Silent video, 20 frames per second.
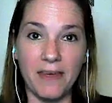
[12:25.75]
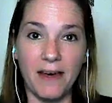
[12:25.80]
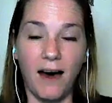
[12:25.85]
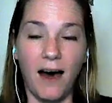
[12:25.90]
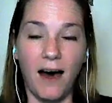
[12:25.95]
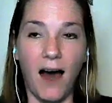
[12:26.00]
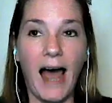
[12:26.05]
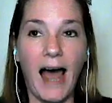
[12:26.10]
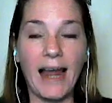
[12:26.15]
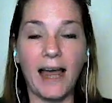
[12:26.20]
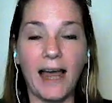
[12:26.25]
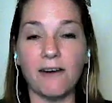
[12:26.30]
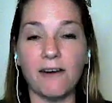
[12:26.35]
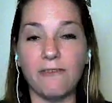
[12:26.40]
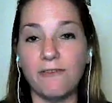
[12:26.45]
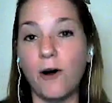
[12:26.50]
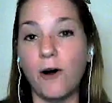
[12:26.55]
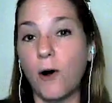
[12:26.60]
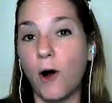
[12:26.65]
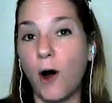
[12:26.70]
uh, I got a
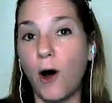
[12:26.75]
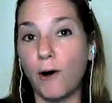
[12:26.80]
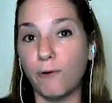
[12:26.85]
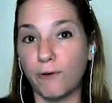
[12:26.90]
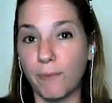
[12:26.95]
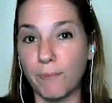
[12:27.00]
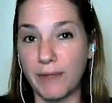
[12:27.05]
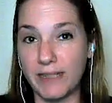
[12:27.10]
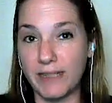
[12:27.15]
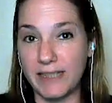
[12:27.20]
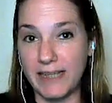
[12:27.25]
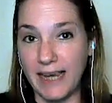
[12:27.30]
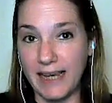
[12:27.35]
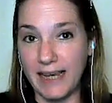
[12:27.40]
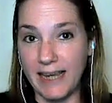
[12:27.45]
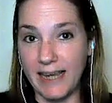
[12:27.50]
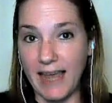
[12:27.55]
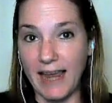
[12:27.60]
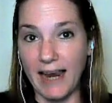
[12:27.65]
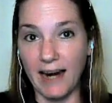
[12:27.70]
phone call from the
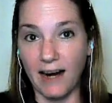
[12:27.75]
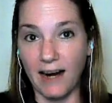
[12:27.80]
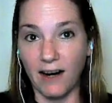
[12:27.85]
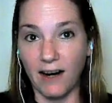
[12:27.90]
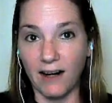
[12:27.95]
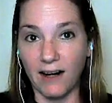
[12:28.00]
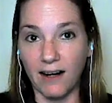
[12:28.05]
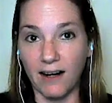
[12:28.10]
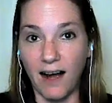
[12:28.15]
daycare.